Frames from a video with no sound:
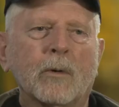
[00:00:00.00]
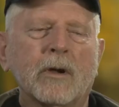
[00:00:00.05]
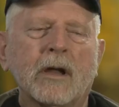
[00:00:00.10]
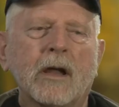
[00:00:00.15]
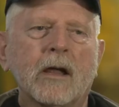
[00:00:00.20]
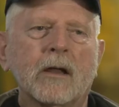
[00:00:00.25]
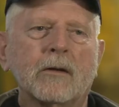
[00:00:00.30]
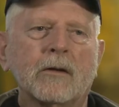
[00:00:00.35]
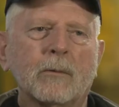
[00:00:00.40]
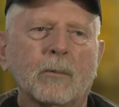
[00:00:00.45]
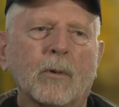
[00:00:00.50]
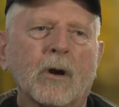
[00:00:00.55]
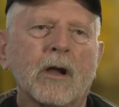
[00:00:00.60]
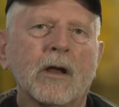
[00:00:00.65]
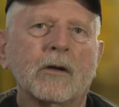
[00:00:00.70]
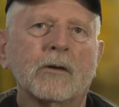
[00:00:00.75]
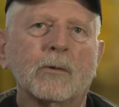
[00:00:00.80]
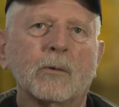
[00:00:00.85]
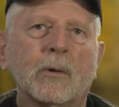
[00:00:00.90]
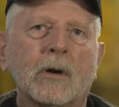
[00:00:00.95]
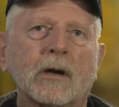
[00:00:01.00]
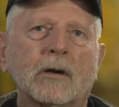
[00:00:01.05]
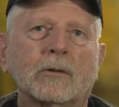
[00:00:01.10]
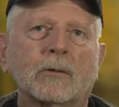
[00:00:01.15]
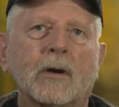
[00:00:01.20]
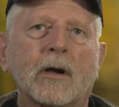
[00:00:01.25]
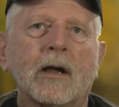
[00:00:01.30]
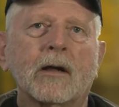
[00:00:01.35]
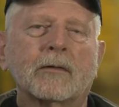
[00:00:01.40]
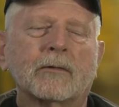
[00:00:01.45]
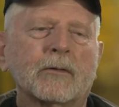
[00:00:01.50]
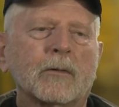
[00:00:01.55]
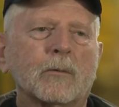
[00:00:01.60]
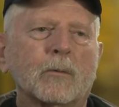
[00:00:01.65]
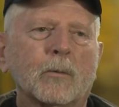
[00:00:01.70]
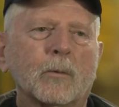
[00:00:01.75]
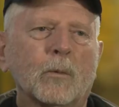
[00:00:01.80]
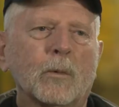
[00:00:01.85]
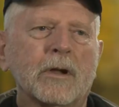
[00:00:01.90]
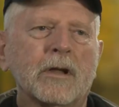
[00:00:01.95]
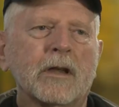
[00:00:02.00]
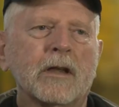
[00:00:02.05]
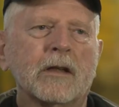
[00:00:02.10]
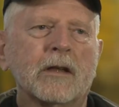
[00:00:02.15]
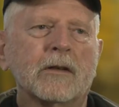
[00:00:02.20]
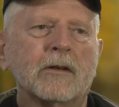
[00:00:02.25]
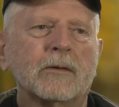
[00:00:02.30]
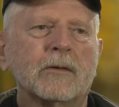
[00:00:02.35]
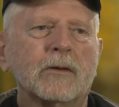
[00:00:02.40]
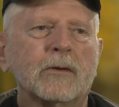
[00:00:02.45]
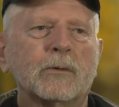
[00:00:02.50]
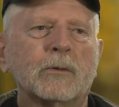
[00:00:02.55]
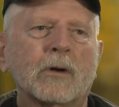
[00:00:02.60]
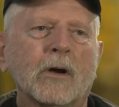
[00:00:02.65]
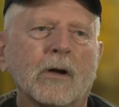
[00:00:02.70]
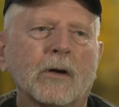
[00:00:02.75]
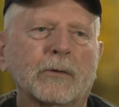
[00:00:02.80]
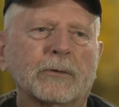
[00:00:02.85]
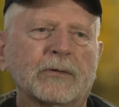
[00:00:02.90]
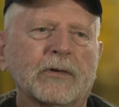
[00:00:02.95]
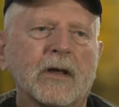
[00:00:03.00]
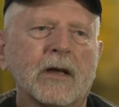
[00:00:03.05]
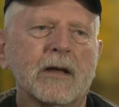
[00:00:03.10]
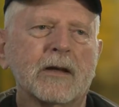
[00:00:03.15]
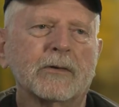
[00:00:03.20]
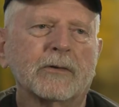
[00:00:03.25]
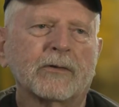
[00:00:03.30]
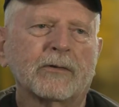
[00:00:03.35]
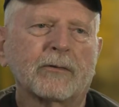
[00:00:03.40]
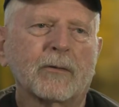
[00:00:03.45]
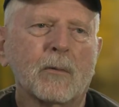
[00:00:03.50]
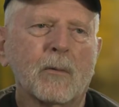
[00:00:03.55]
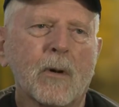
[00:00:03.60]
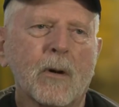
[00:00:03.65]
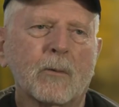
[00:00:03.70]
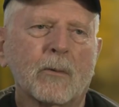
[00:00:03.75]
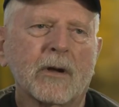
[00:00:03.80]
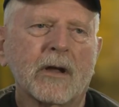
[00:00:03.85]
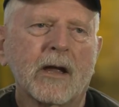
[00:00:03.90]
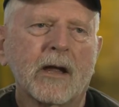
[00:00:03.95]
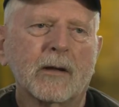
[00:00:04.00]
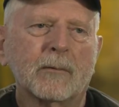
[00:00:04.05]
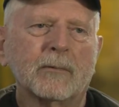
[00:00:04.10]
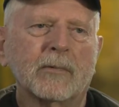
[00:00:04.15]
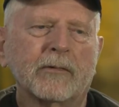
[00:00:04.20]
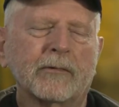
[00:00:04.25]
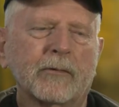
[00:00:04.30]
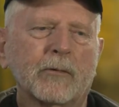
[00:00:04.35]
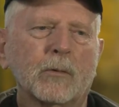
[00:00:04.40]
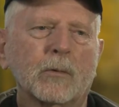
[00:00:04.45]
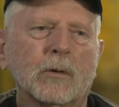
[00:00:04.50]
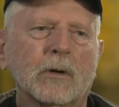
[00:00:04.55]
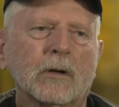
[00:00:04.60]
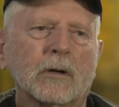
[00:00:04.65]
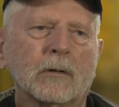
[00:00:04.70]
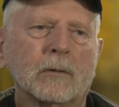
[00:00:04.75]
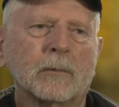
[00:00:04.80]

we got brand new aircraft, we needed new call signs from what we had before.